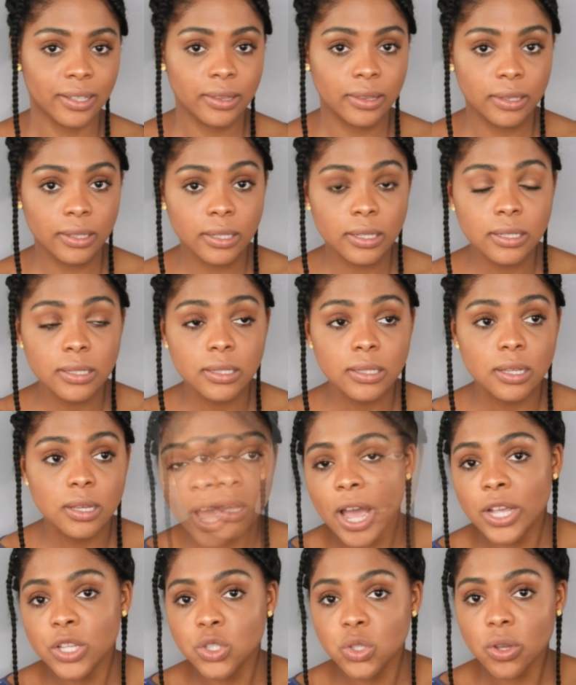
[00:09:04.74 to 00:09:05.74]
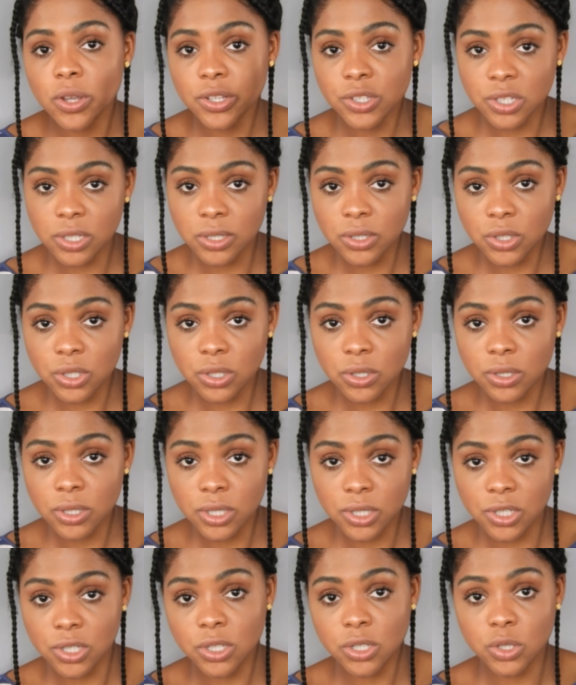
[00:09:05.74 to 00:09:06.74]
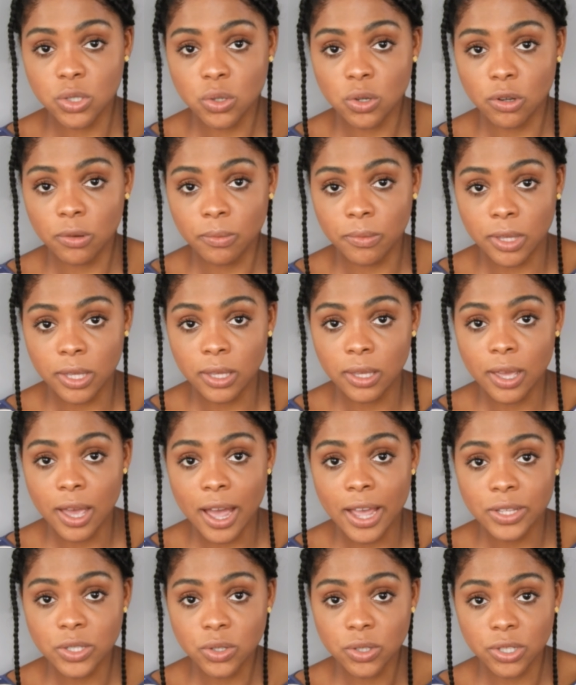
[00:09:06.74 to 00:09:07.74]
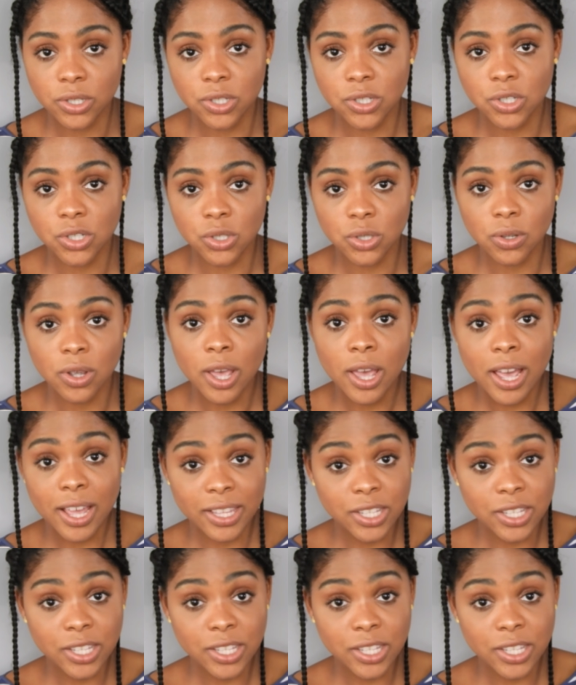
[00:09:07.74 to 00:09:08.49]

like this. So I saw a teacher, the teacher saw me, I saw the teacher,